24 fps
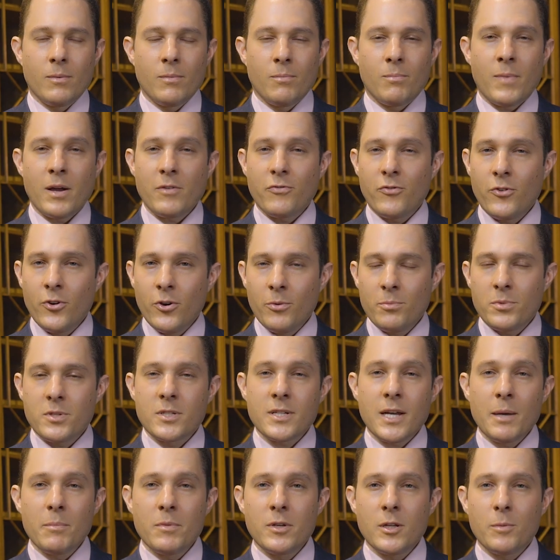My firm,
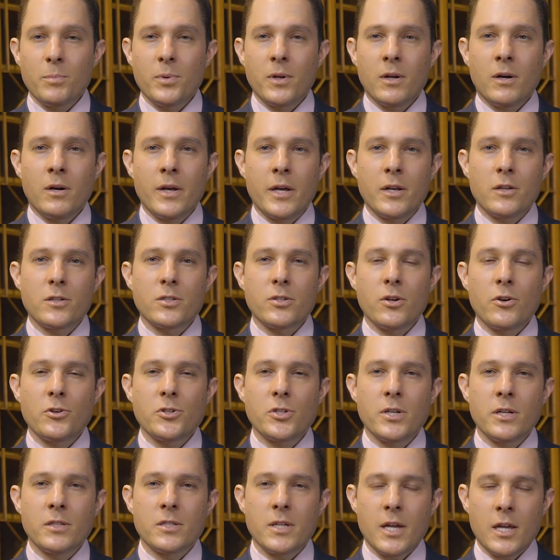Simon Dippenaar and
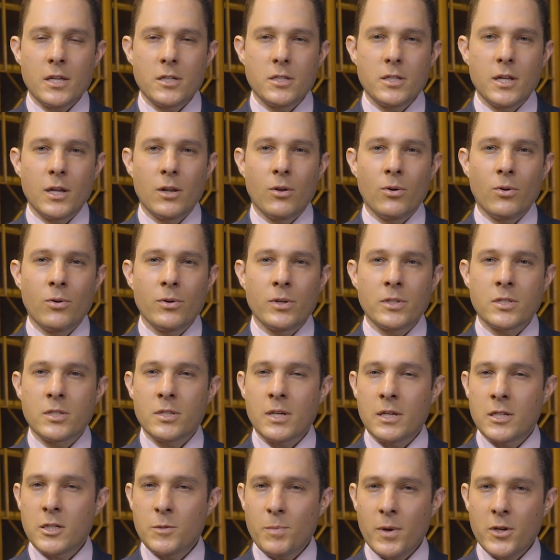Associates SD Law, is
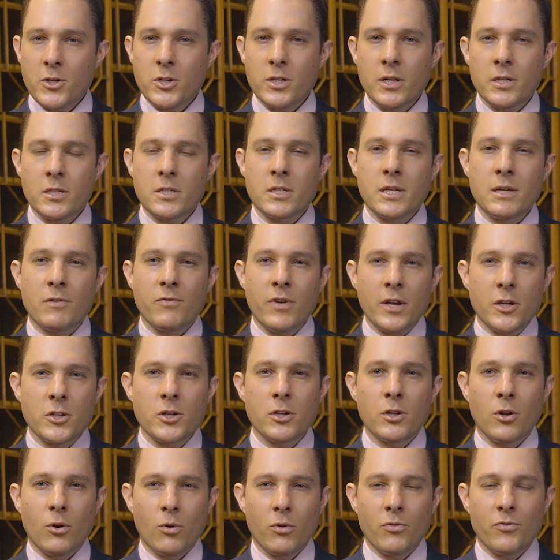a specialist
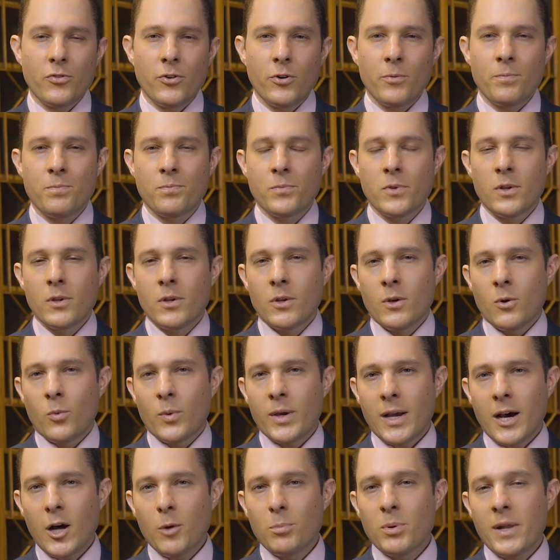eviction law firm.
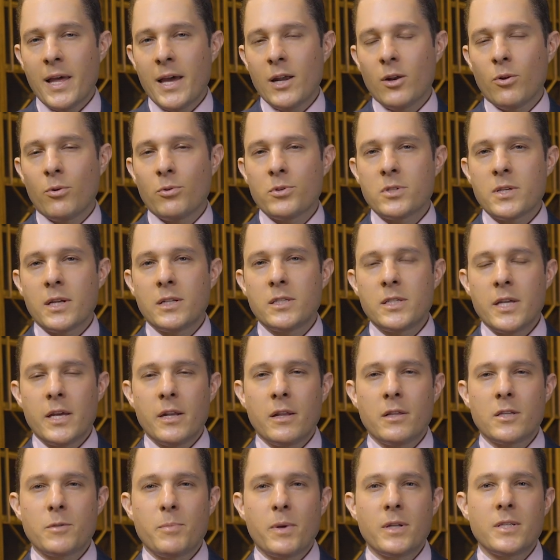We help landlords and
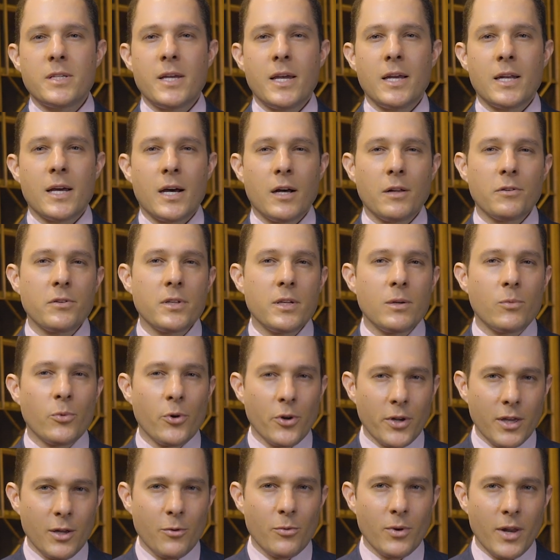tenants maintain healthy
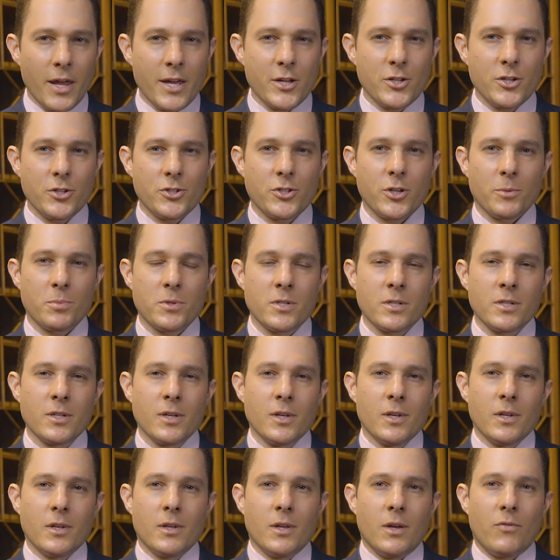working relationships.
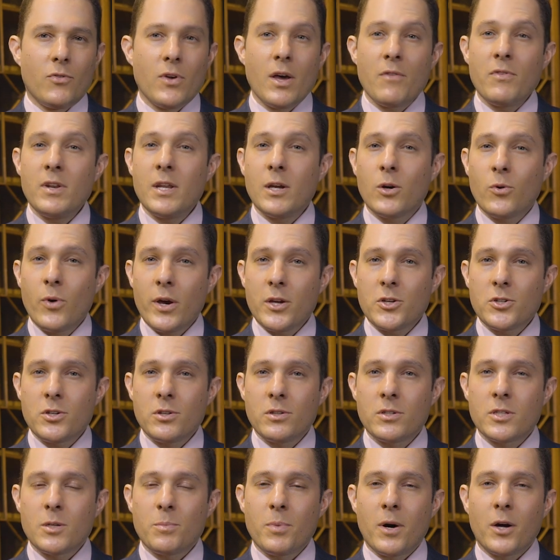If you have any
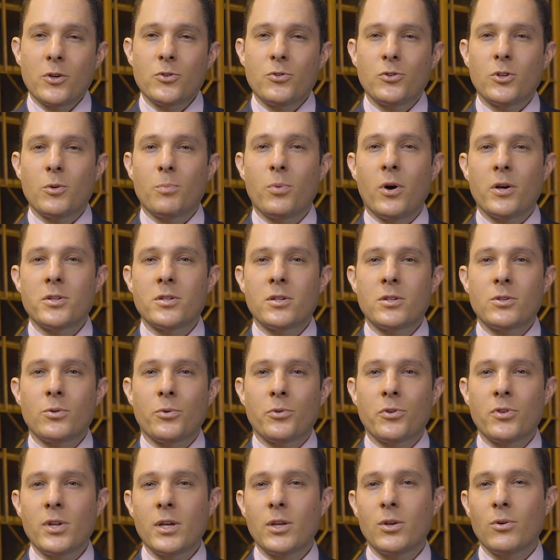questions about your deposit
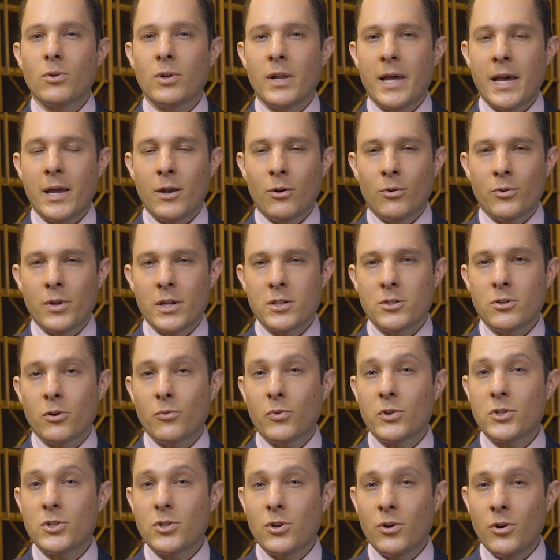or think your landlord has
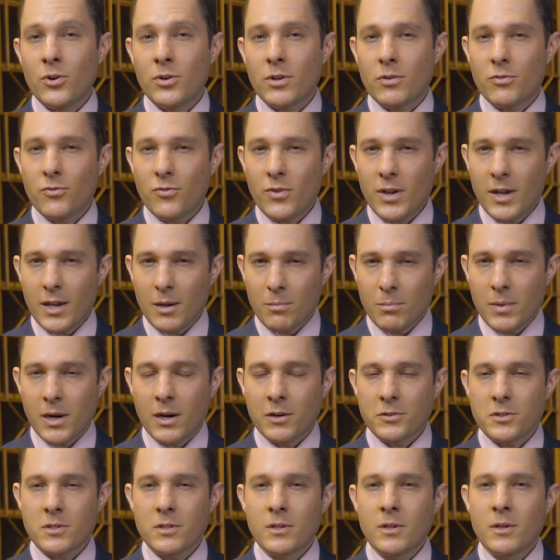not returned a fair
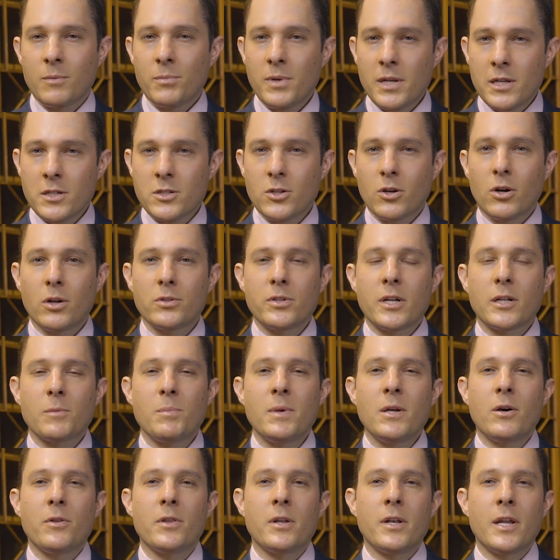amount, please contact
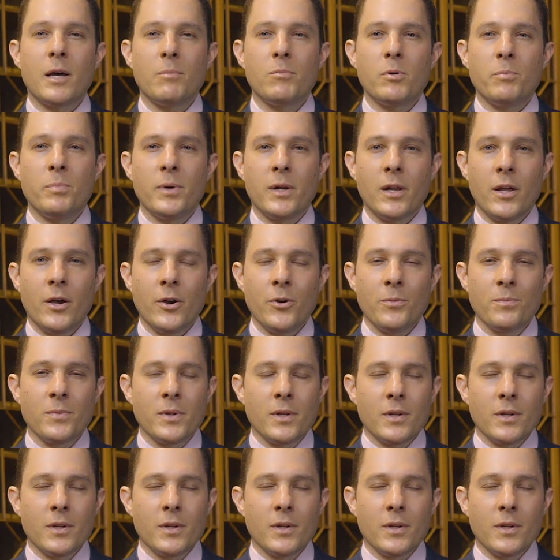me on the number below.